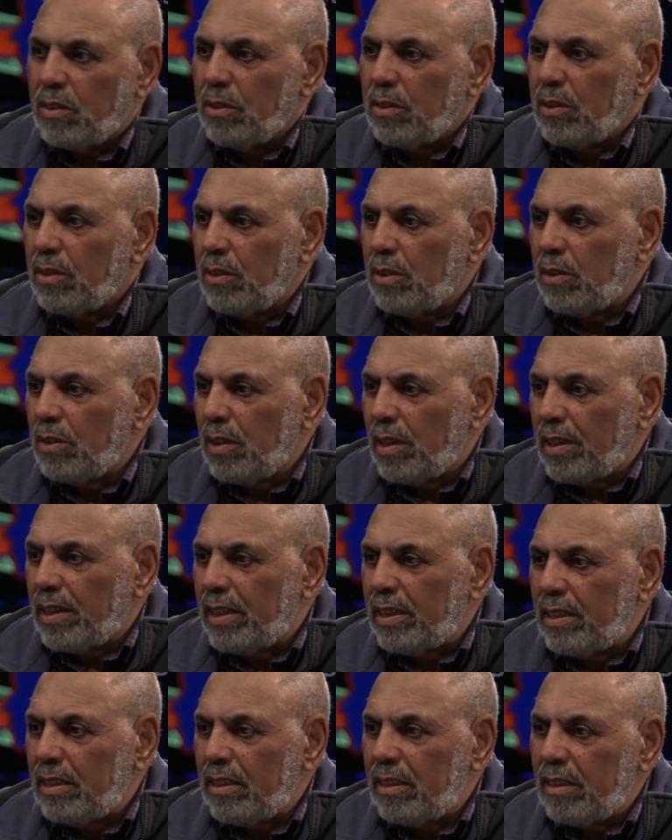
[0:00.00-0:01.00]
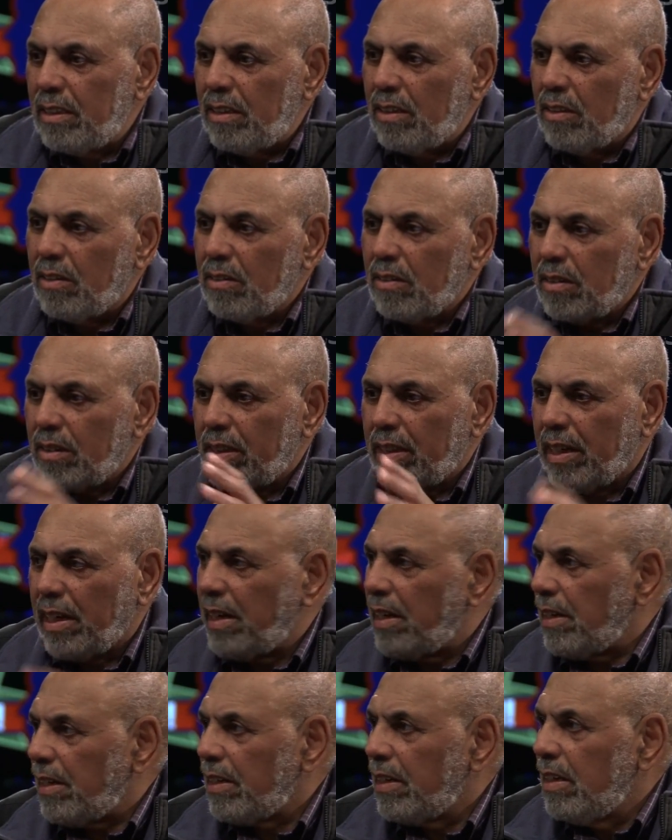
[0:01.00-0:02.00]
who are in,
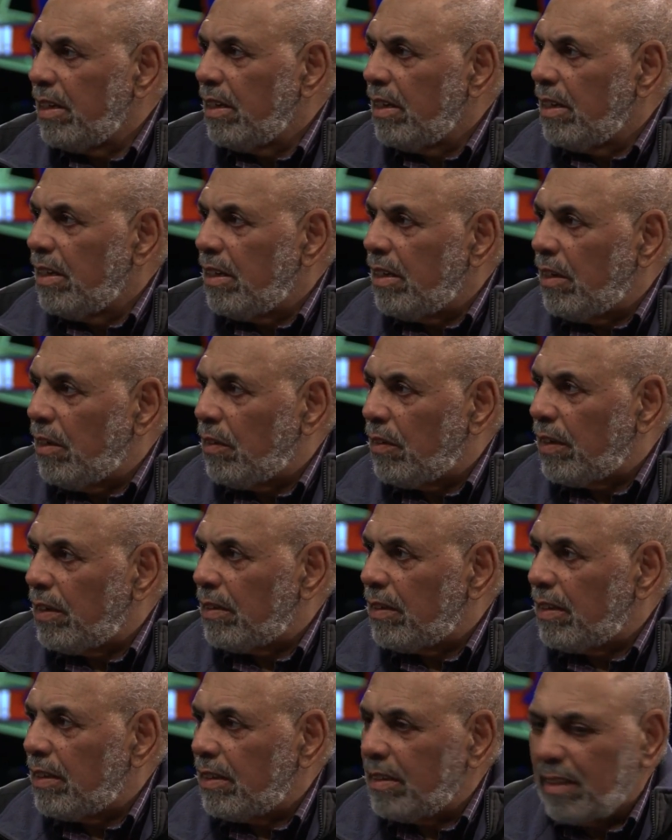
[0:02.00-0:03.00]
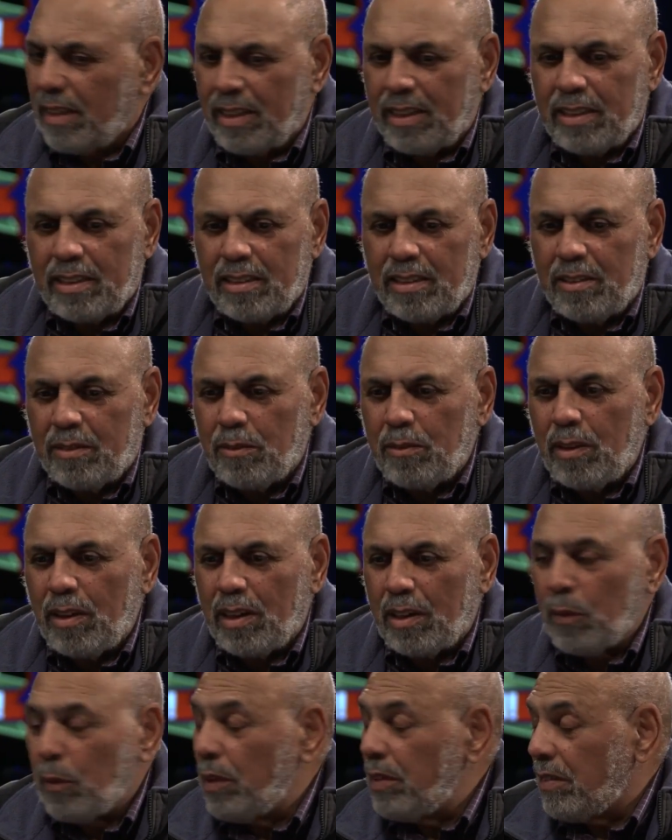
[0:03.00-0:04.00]
care, they get, in a
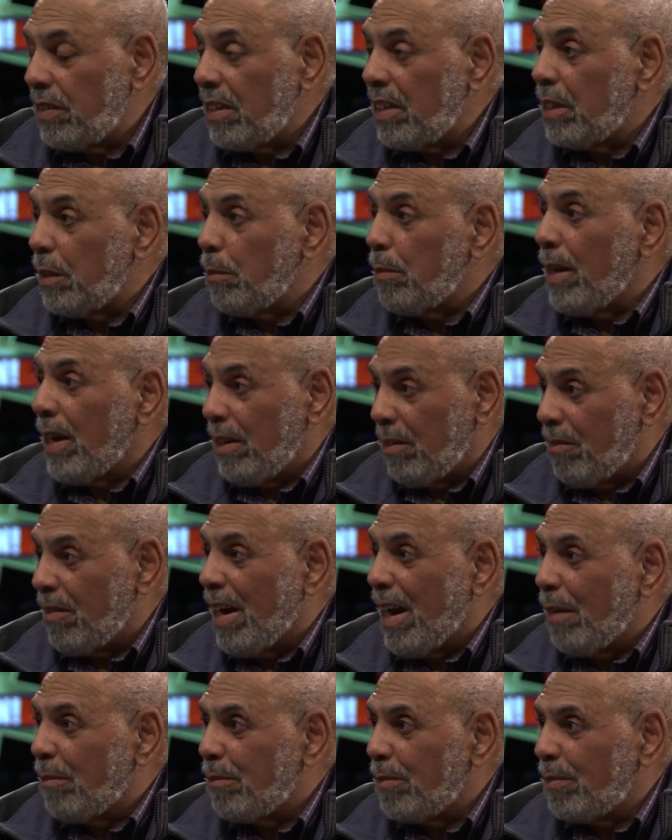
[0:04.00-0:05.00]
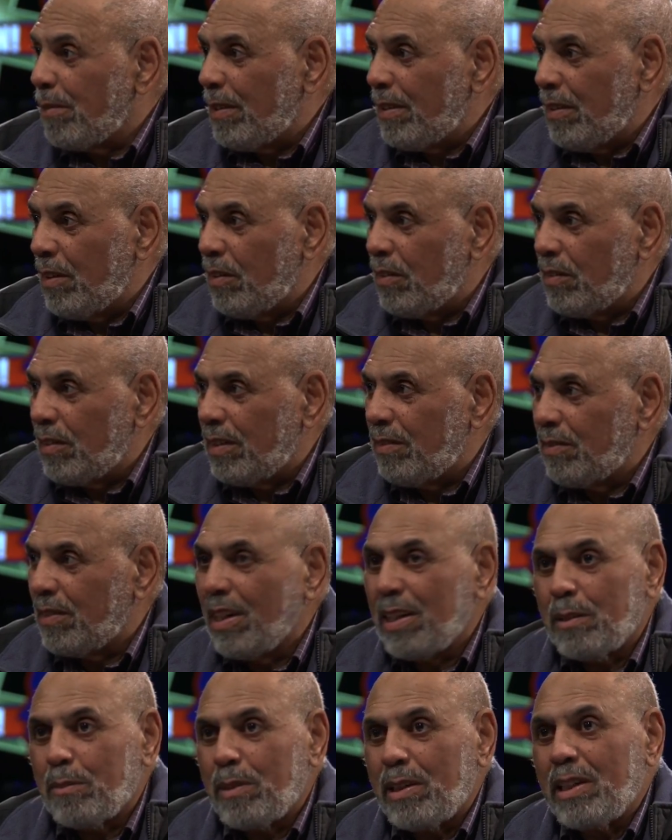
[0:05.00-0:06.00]
lot of ways, they get a bad rap. They've
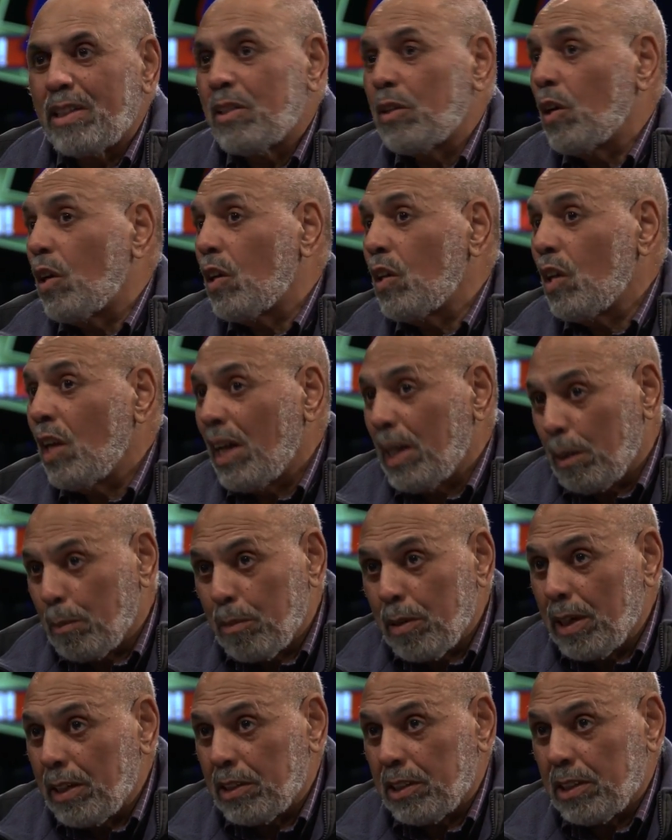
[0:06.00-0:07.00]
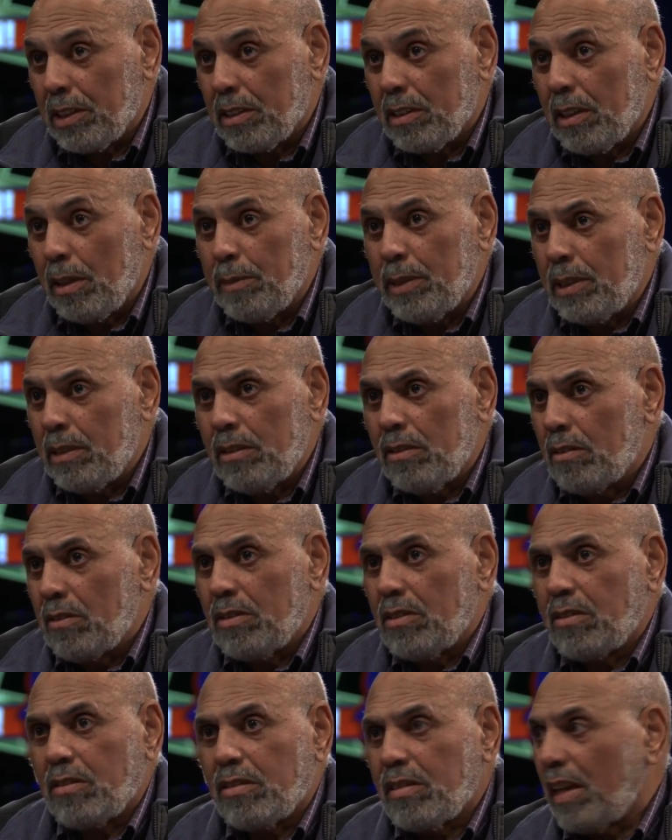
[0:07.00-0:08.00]
got to be under a lot of pressure. I mean,
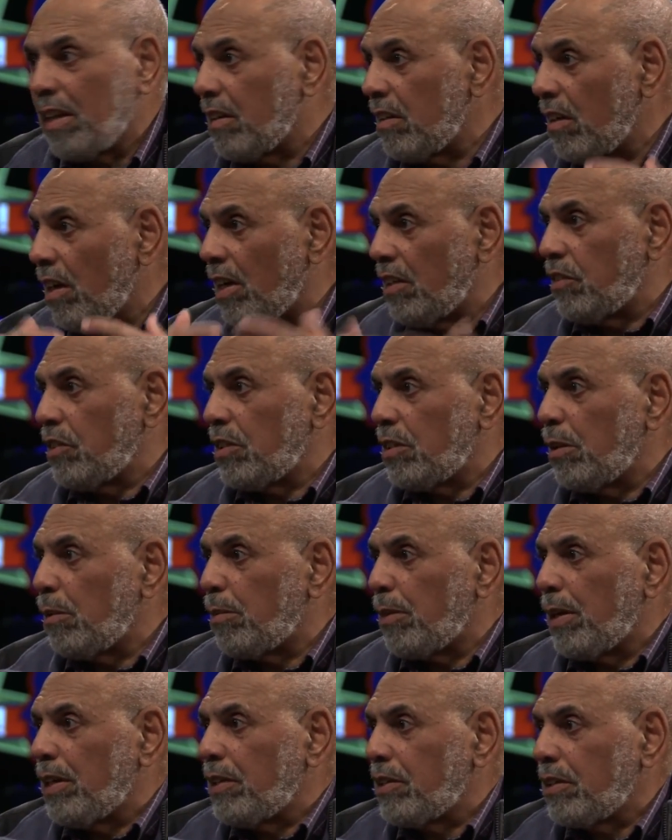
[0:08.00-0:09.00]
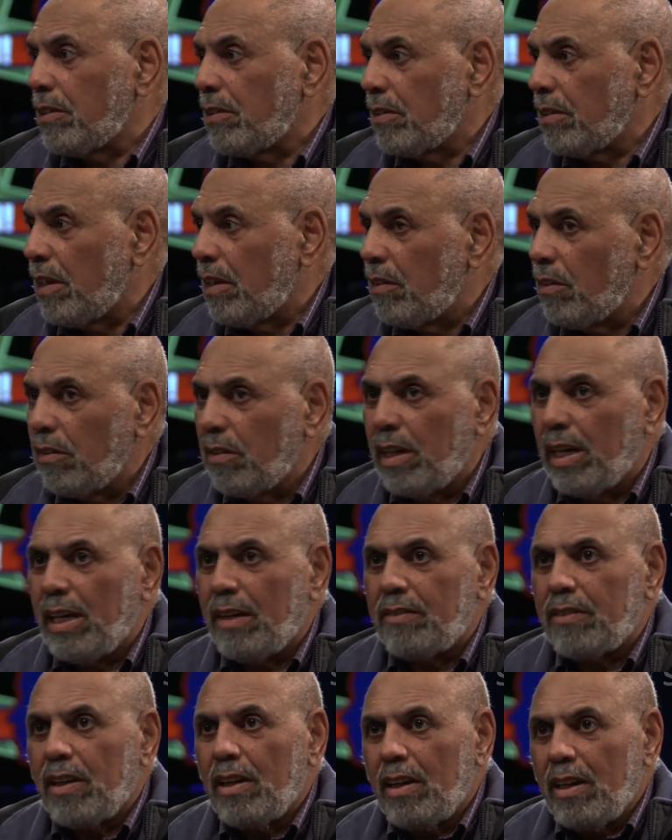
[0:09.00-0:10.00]
just psychological pressure. They don't
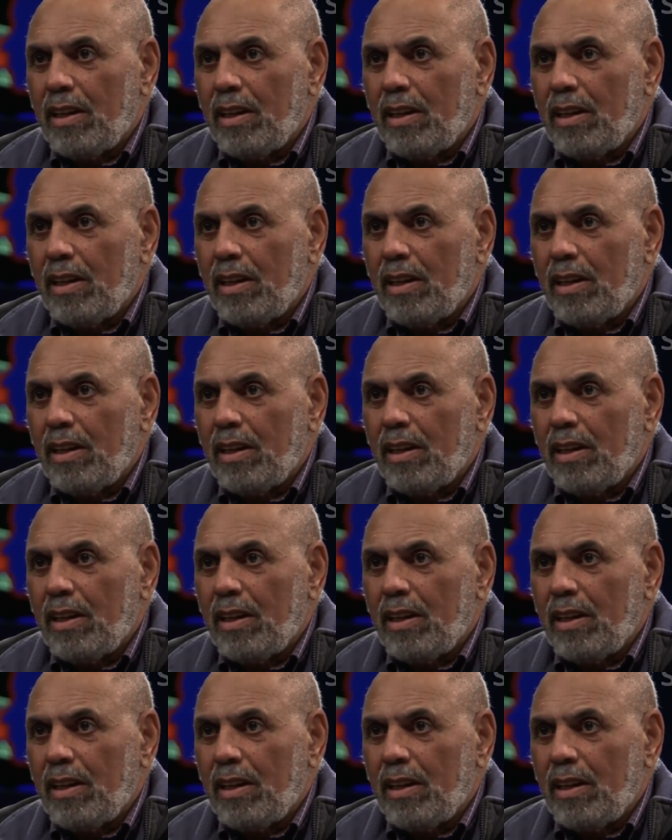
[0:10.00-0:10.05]
have